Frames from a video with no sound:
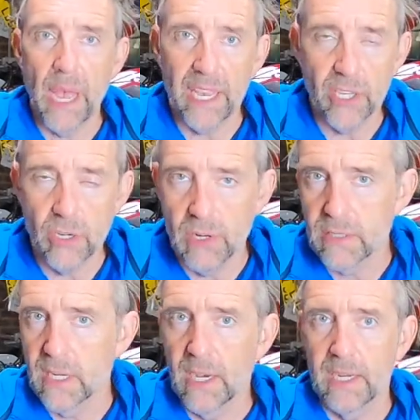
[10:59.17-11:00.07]

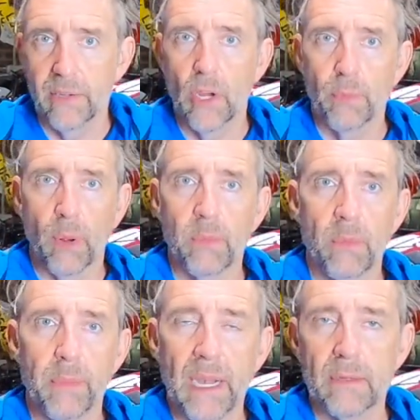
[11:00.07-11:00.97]
€8 a night, no problem
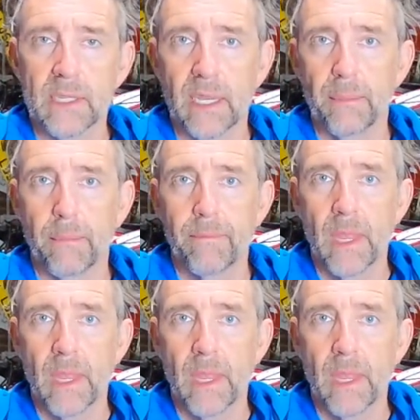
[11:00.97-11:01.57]
about it.